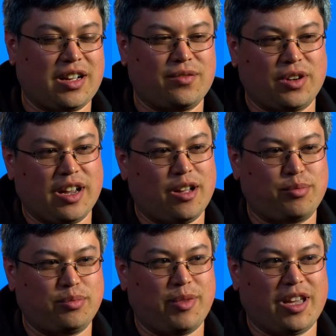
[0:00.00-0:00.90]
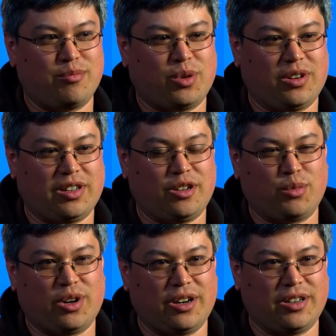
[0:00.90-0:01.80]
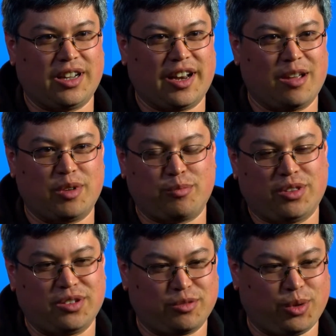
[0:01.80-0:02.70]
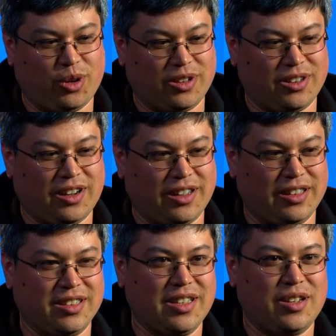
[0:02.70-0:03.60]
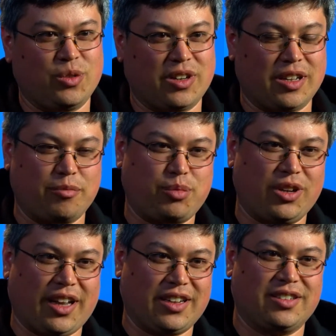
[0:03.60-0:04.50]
cover it up, make it a little more aerodynamic, put the spoiler on it. We're gonna put like